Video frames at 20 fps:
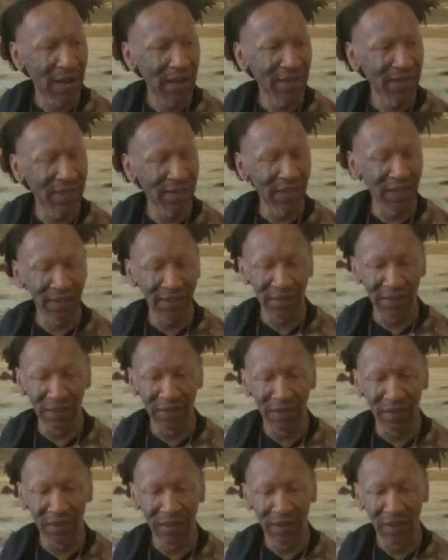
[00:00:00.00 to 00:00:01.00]
I think
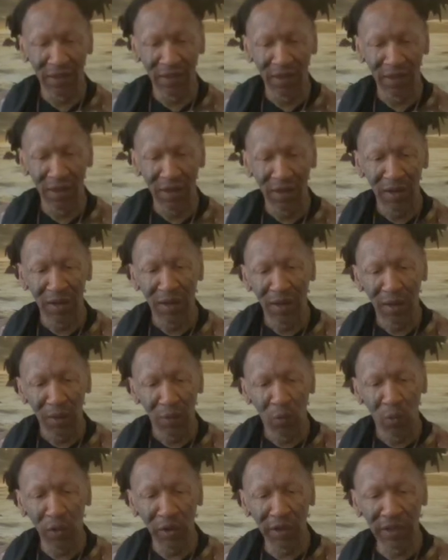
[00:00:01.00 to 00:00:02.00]
that
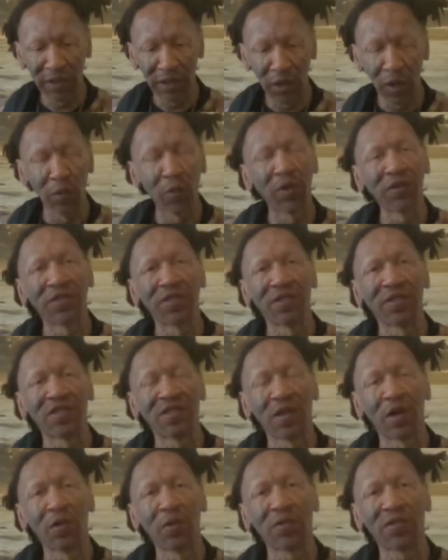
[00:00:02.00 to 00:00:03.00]
we're going to go with
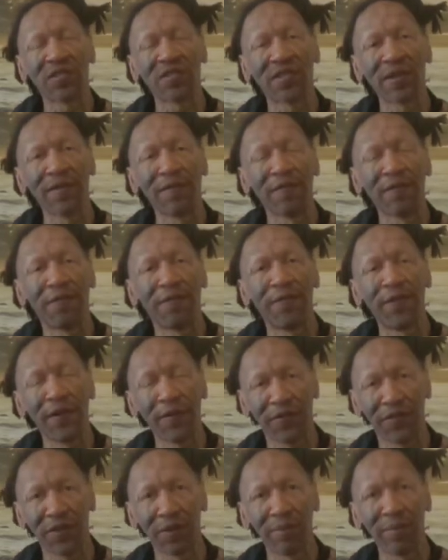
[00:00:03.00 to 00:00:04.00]
the Tokes
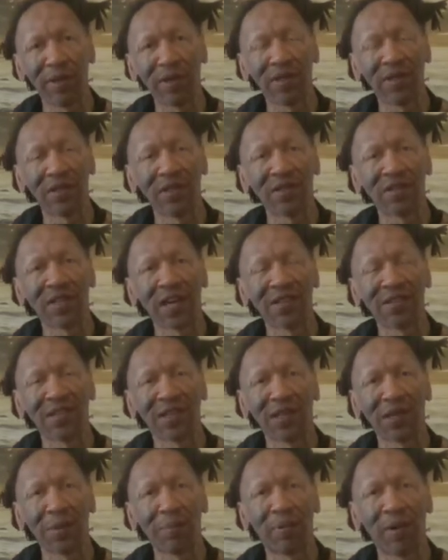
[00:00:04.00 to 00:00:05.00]
750 milliliter
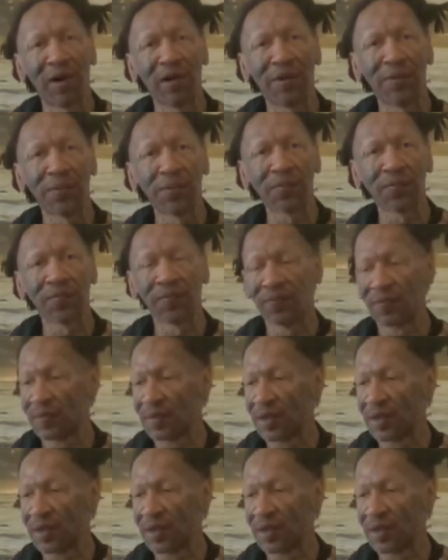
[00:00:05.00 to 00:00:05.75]
titanium pot.